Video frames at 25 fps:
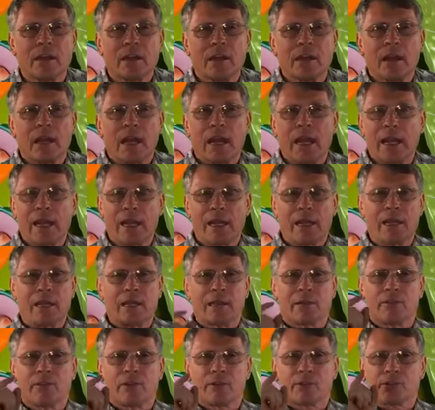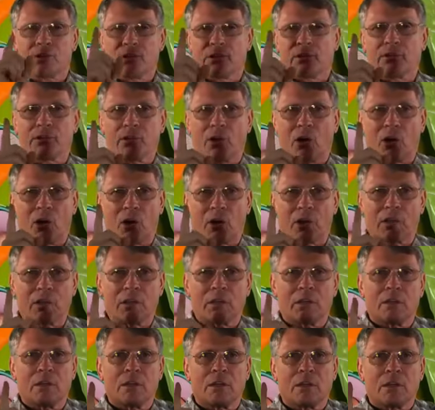A, they're still dog.
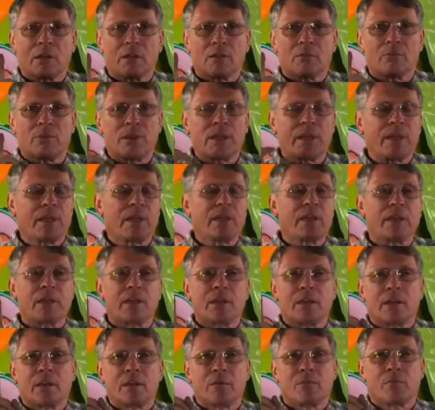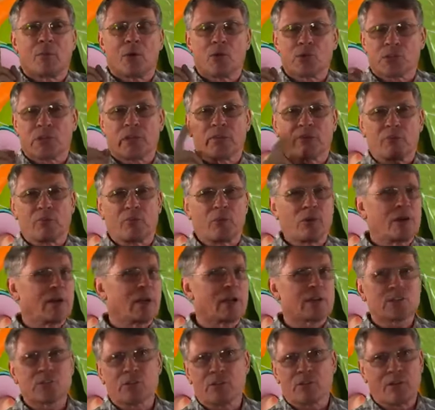B, most of them would
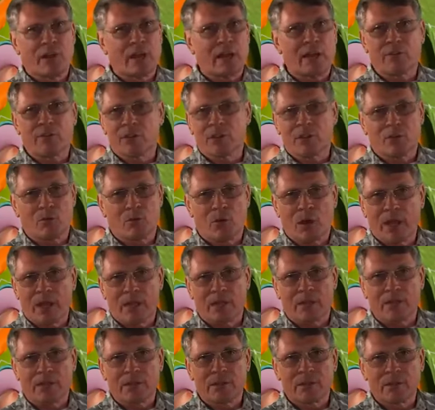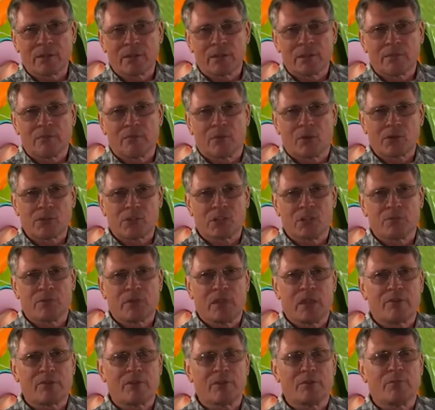not survive in the wild. Most of them, you
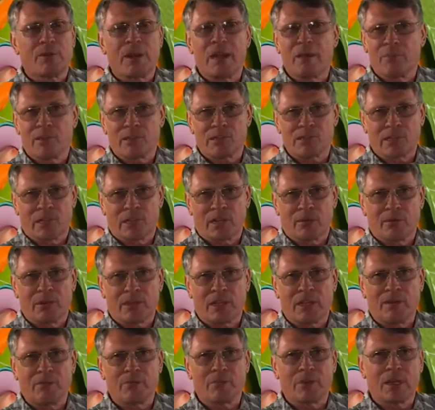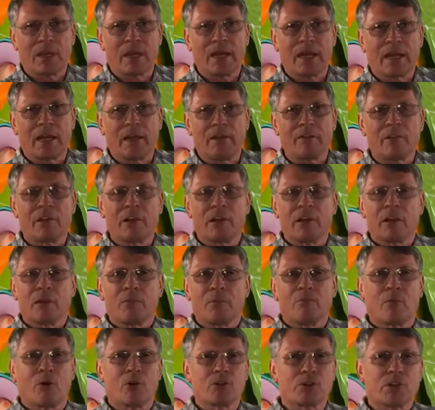have to babysit them to keep them alive.
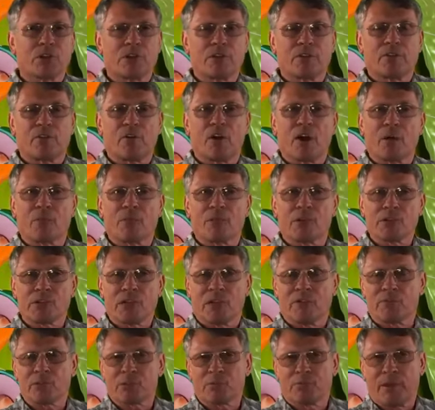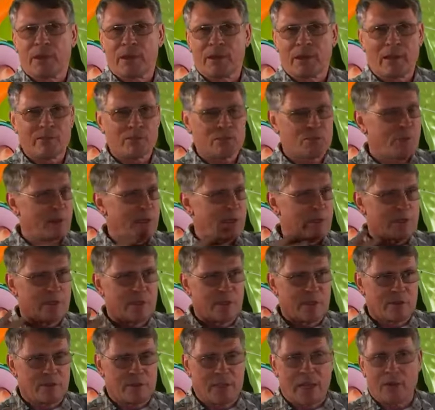Most of the farmers have
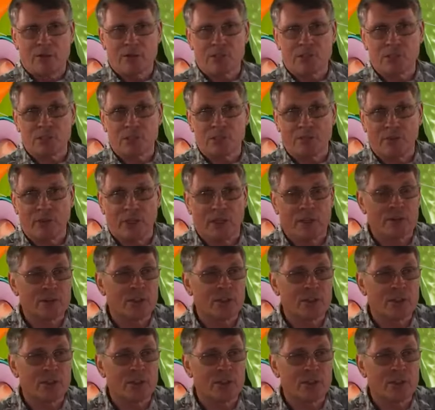spent thousands of years